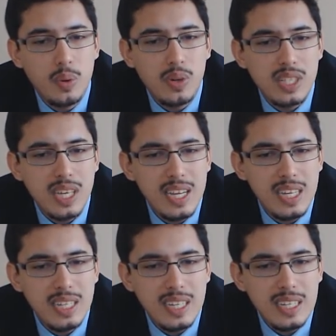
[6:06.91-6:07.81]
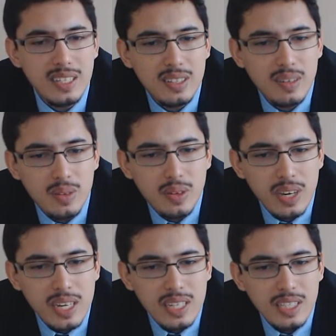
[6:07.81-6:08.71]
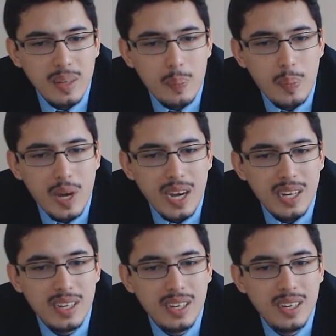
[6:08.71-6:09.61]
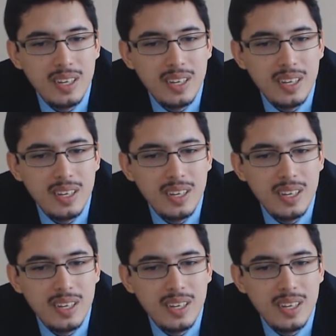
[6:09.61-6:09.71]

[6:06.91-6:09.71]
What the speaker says: Bourdais, he kind of got into the back